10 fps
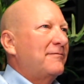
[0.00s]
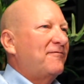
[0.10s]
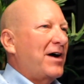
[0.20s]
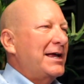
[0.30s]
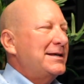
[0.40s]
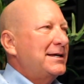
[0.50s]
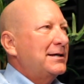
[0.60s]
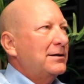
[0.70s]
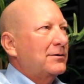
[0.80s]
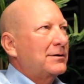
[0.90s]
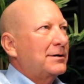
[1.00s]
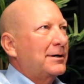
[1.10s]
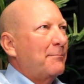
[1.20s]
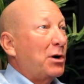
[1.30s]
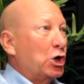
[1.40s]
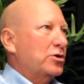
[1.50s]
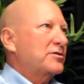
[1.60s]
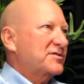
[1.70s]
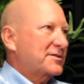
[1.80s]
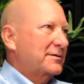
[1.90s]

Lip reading: finding partners.